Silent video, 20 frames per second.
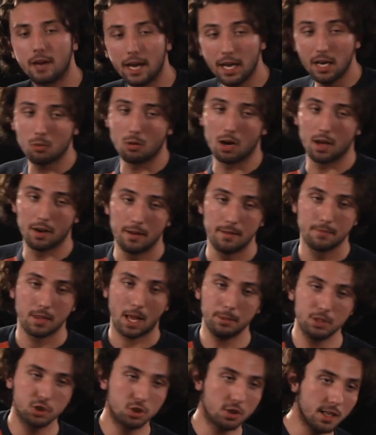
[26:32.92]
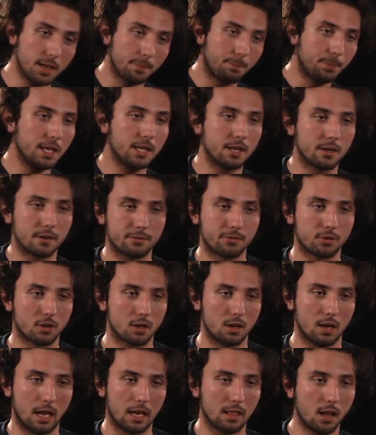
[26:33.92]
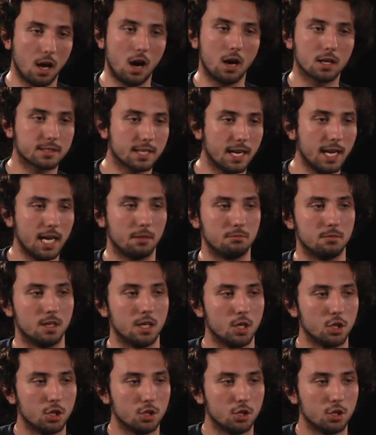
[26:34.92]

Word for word: for anyone. I mean, you're gonna be there for a long time.